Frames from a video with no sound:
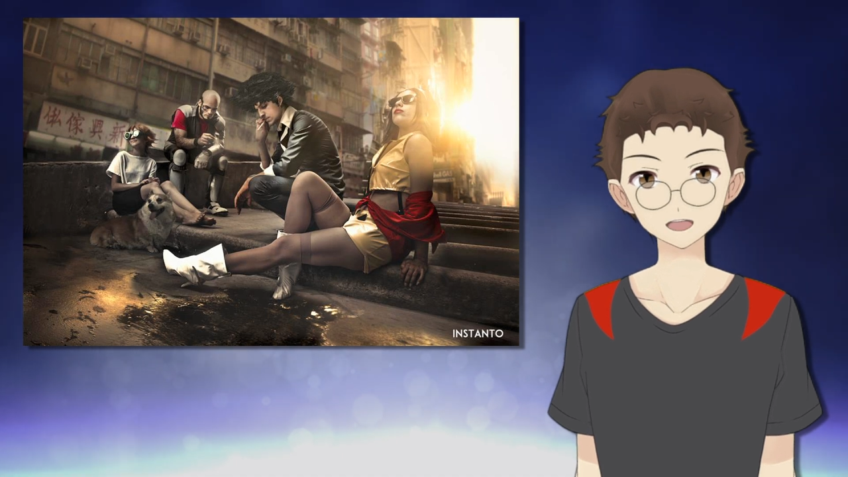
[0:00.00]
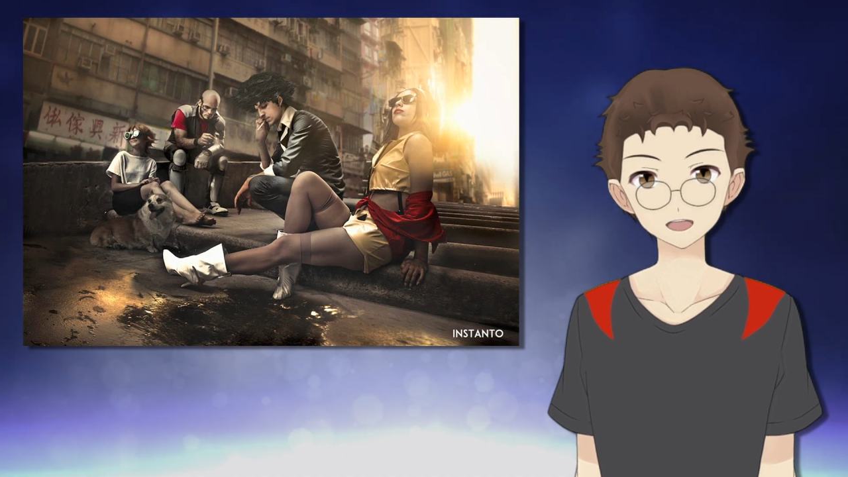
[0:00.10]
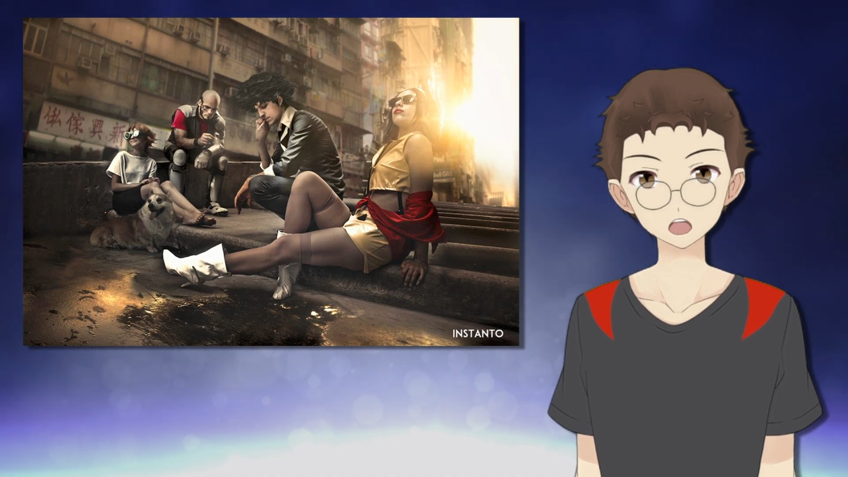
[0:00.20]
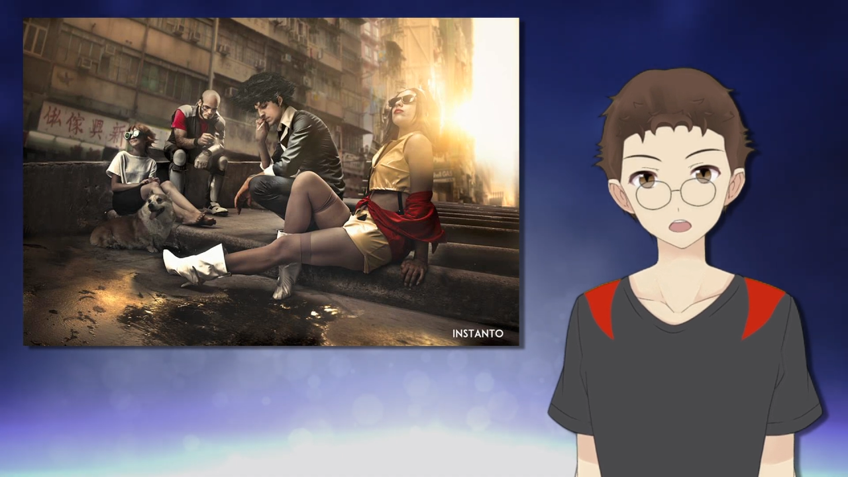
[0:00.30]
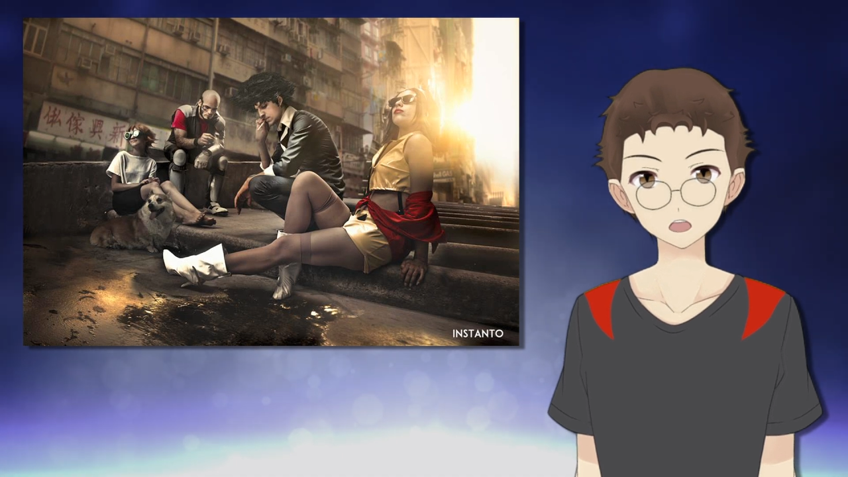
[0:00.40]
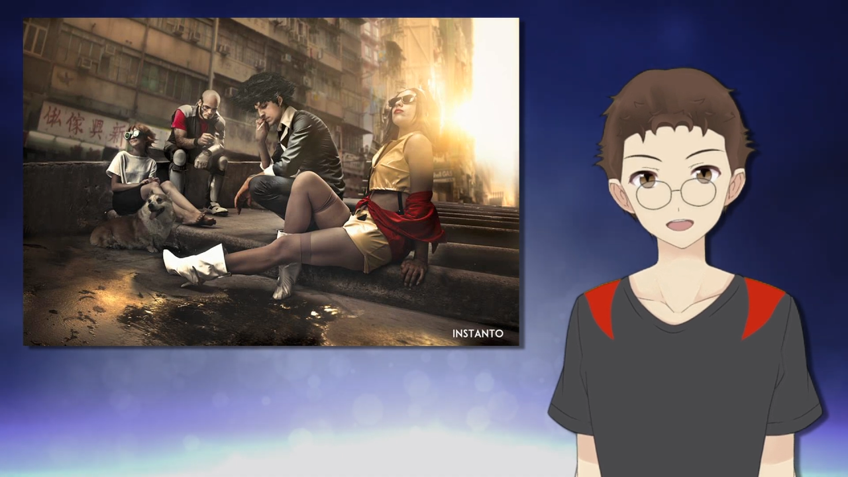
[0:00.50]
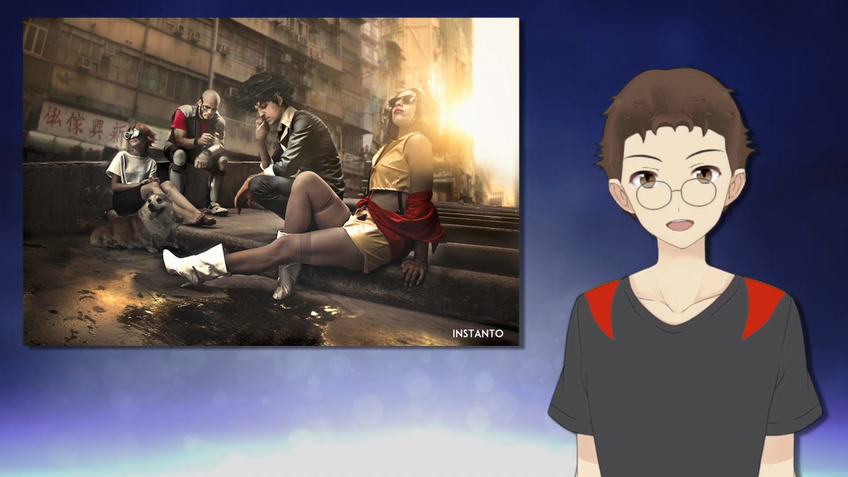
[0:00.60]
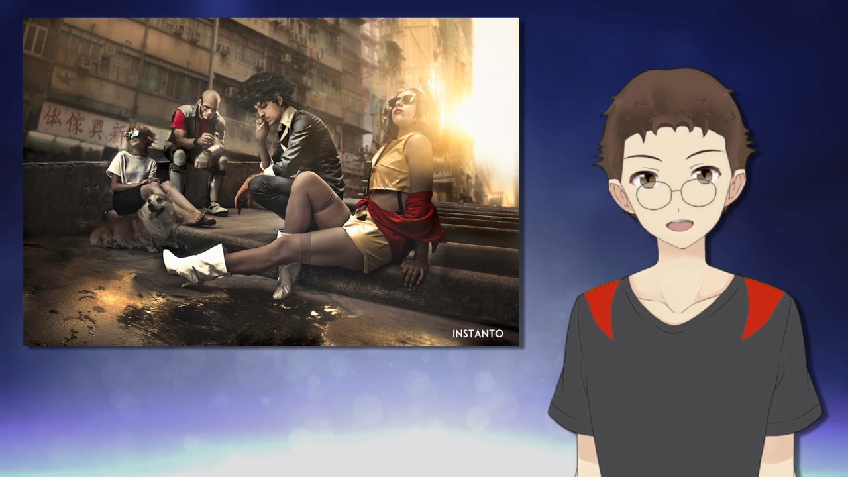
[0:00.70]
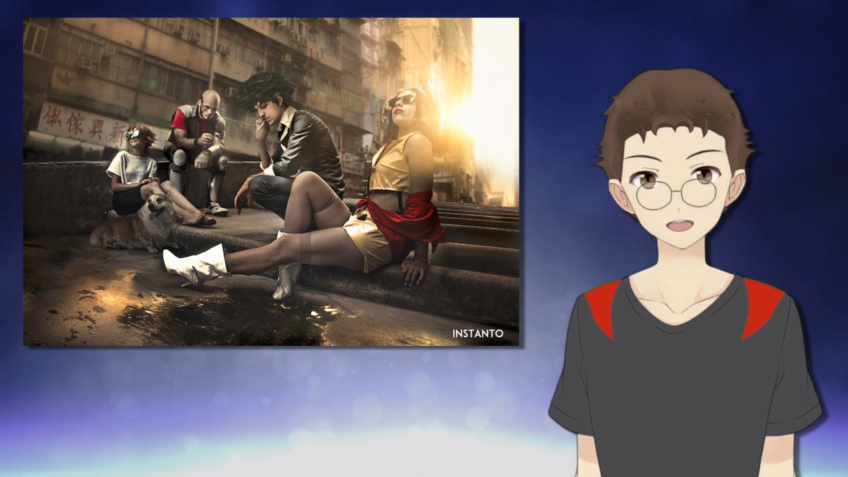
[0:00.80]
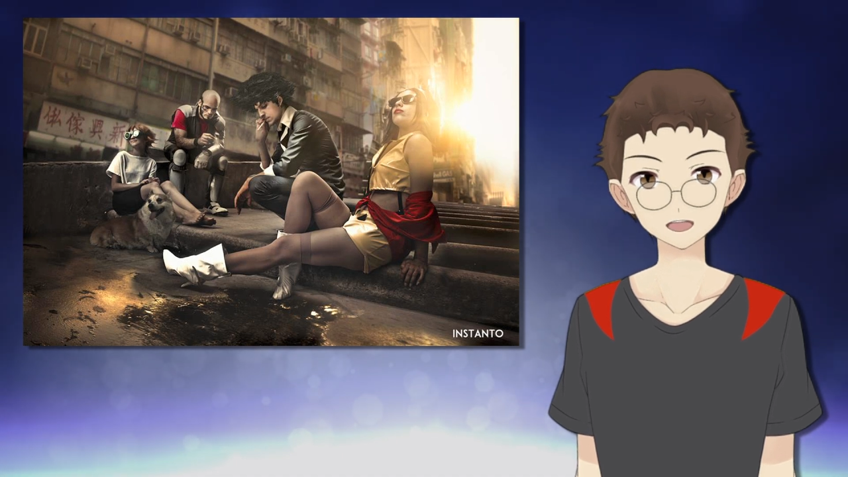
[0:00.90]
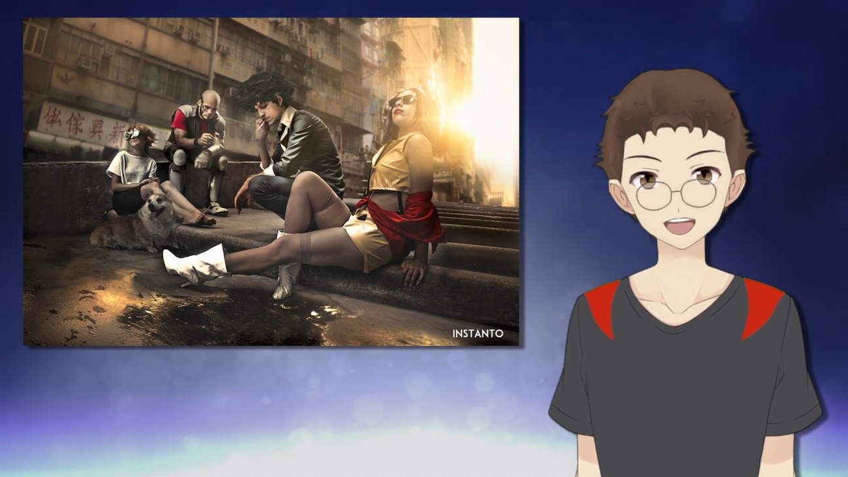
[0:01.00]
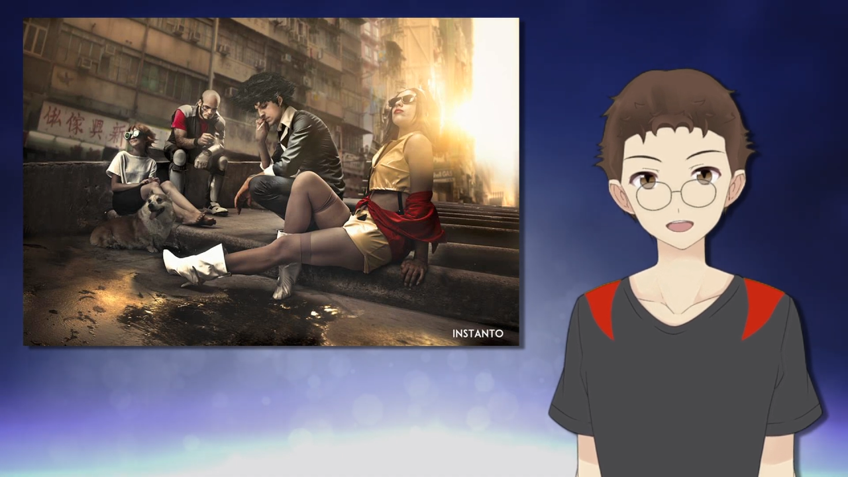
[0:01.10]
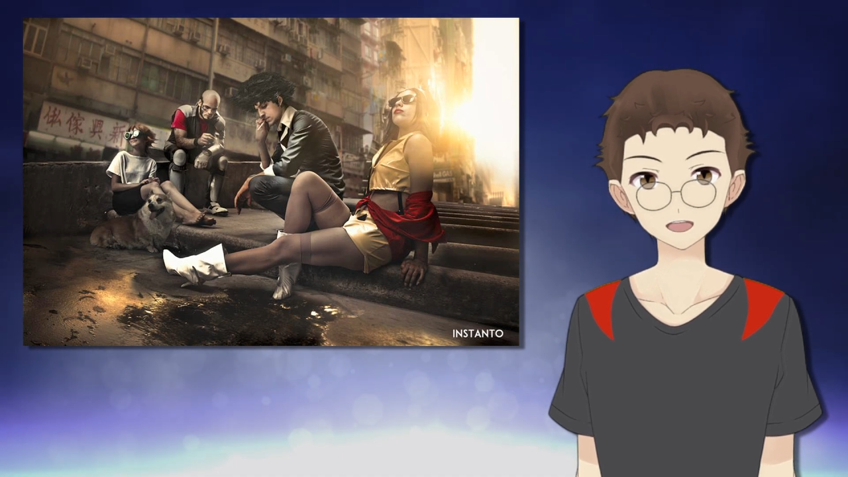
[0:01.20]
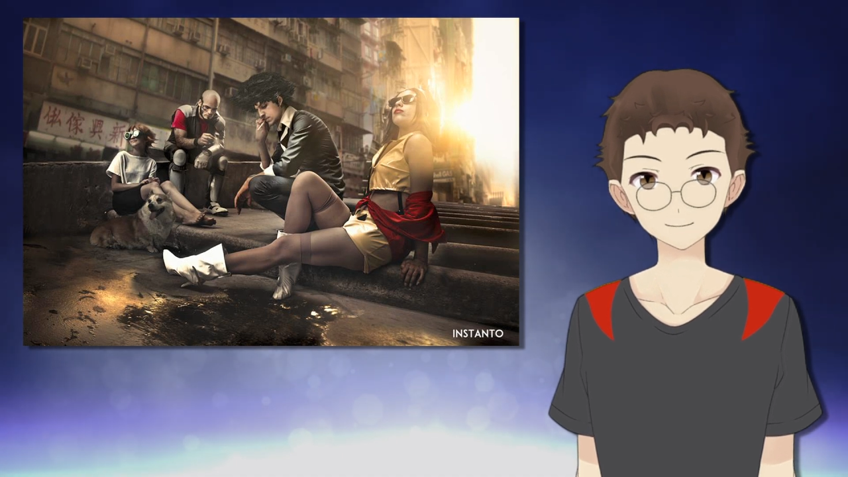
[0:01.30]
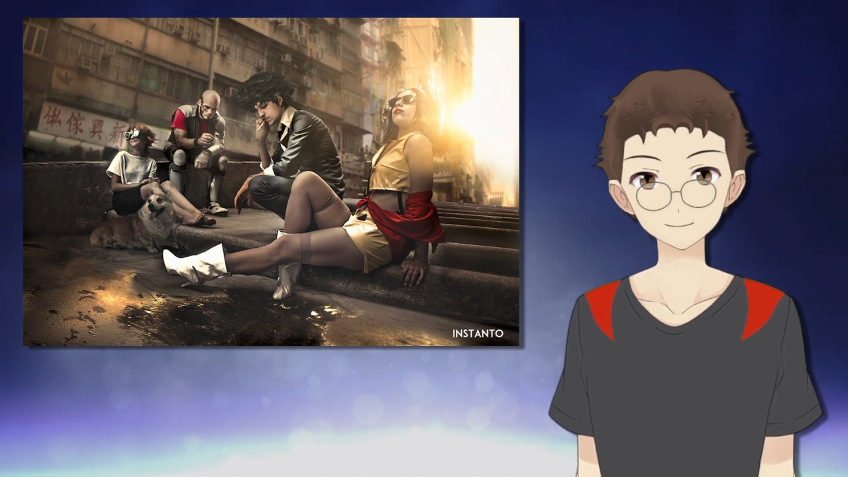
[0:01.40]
ruining the original plot.